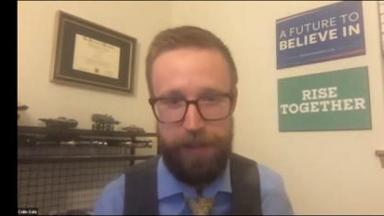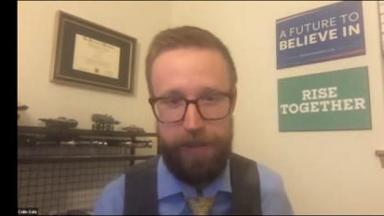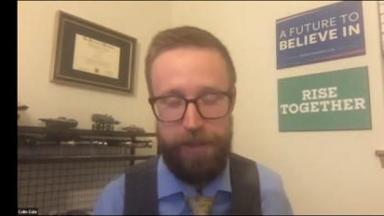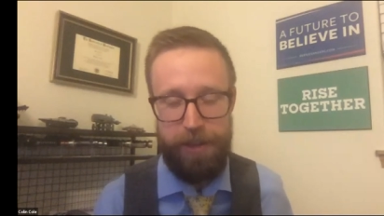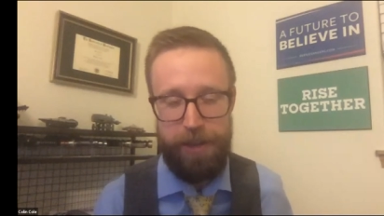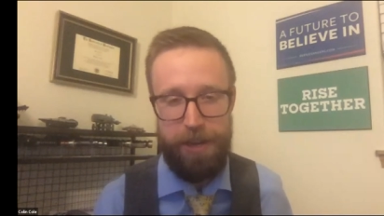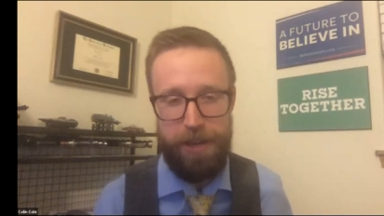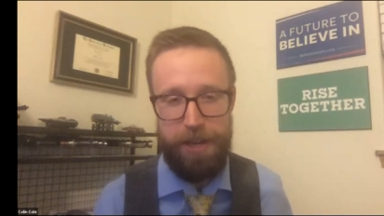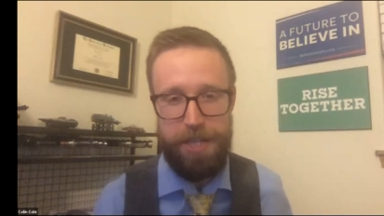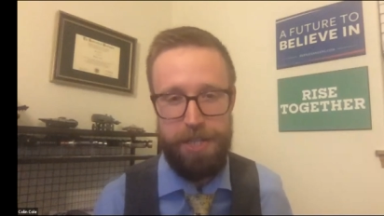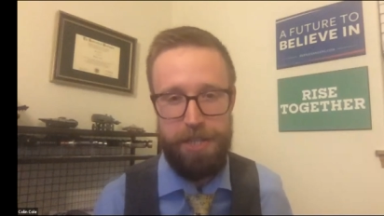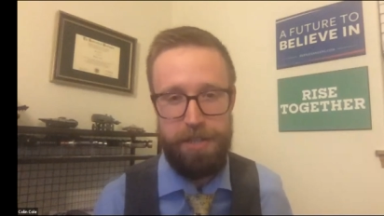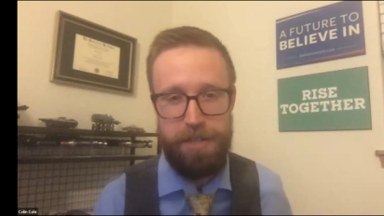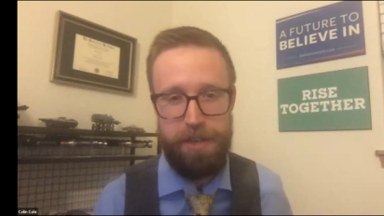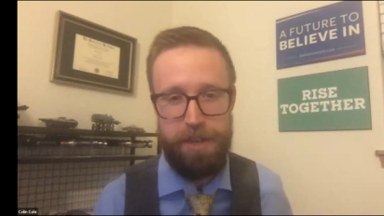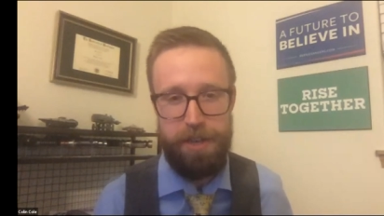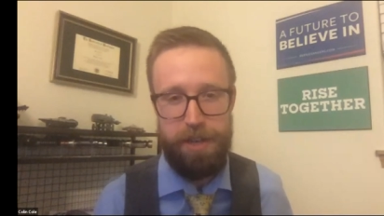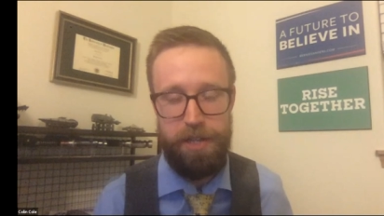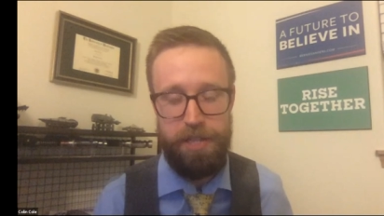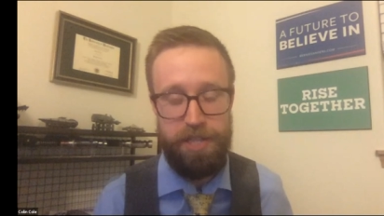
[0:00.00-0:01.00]
and
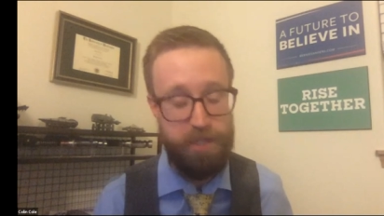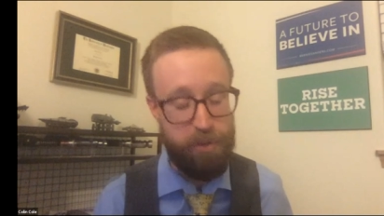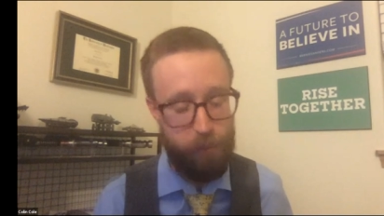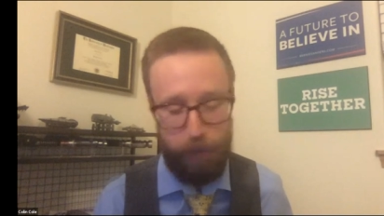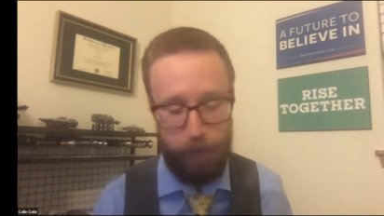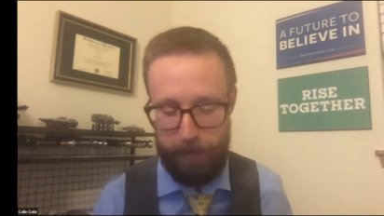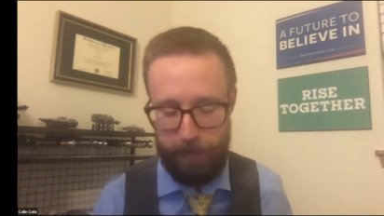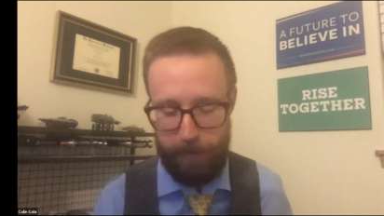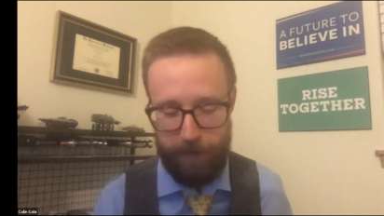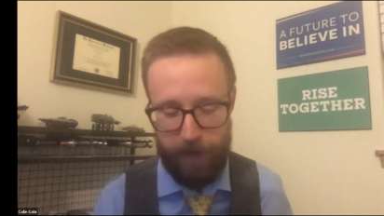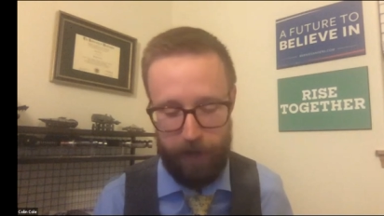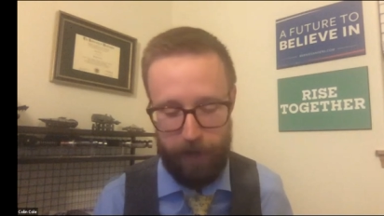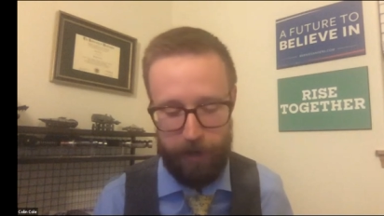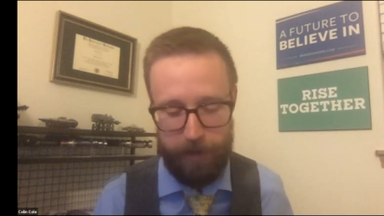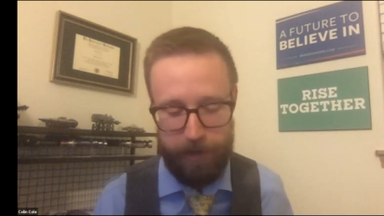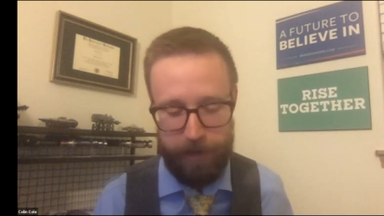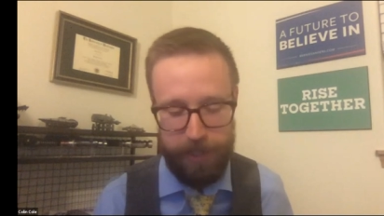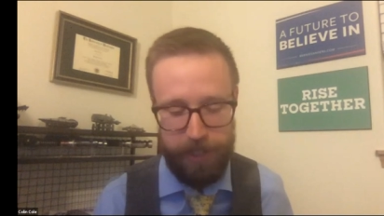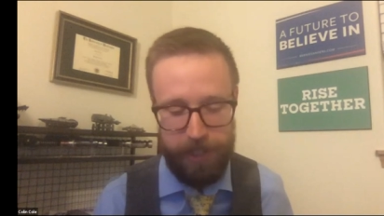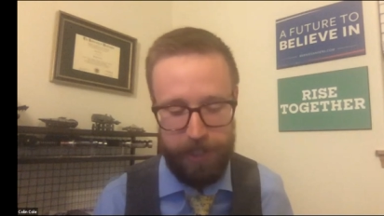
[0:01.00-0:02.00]
she's a woman of color,
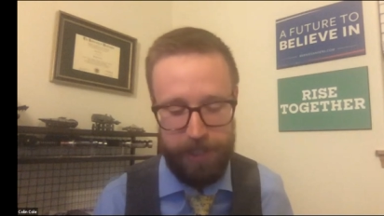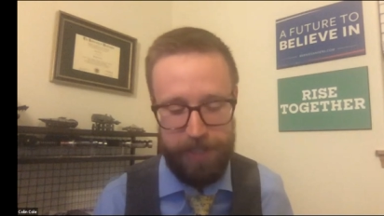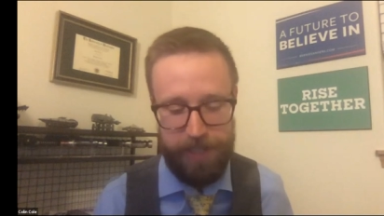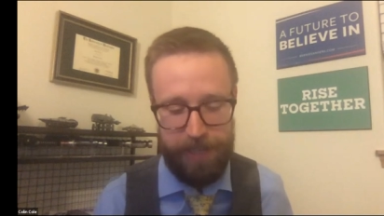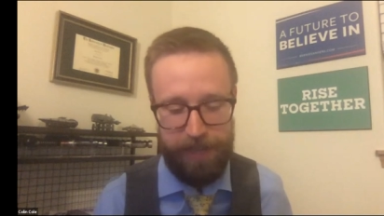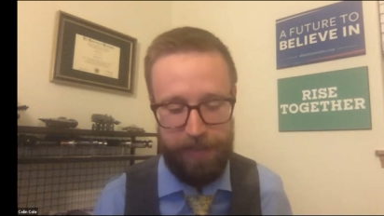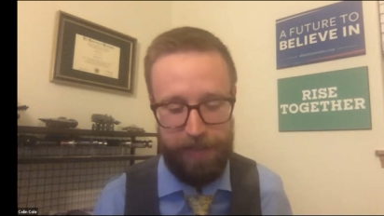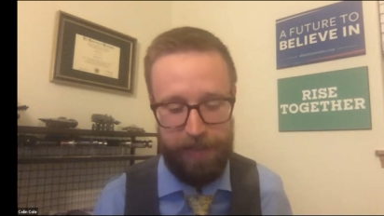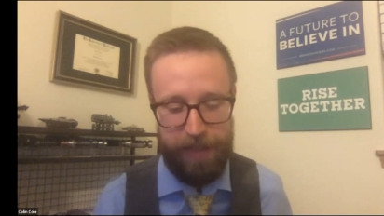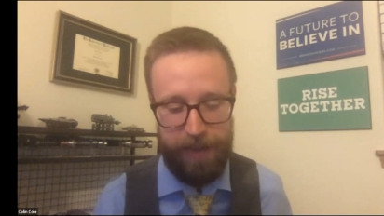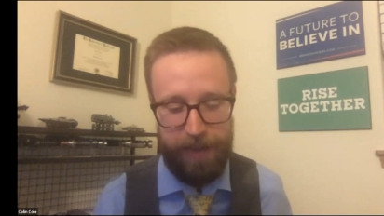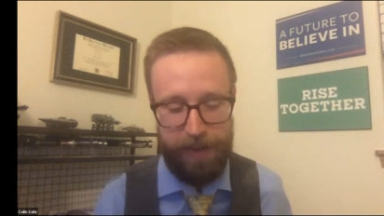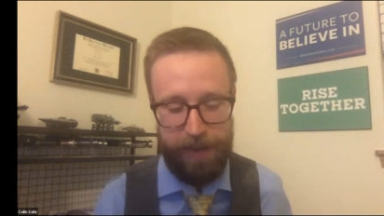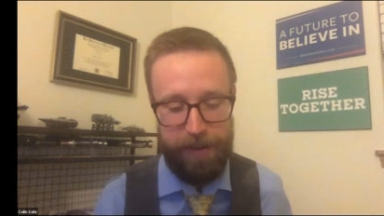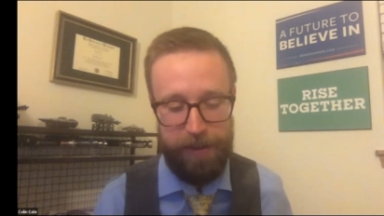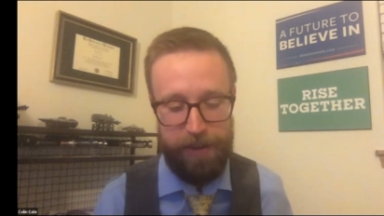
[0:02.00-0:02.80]
and she said that